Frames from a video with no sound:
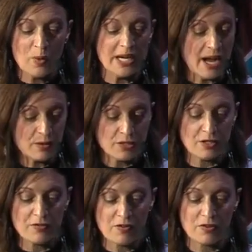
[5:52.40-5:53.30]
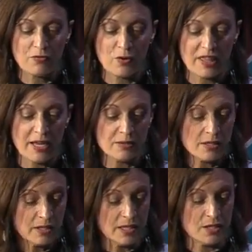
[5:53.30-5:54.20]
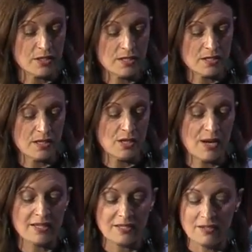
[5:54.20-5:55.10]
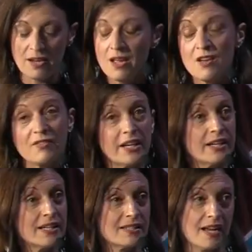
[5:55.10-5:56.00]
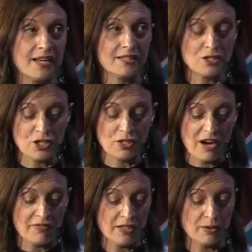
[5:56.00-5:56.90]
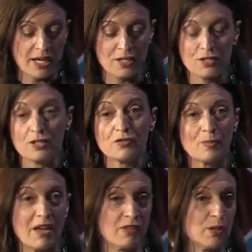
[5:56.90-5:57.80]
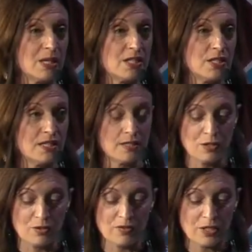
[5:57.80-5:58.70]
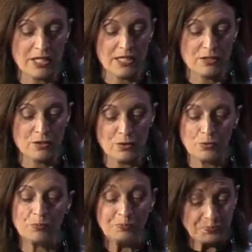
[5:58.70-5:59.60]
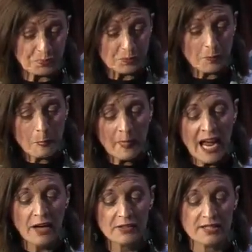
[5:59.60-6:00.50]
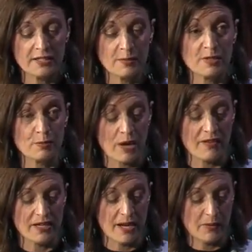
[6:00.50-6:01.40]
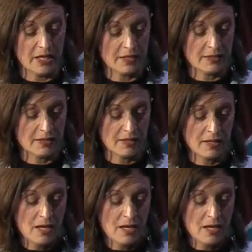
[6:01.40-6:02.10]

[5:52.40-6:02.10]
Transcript: We now serve over 4,000 clinicians in the U.S. in varying size and geographic locations, from FQHCs and universities to health systems and private networks.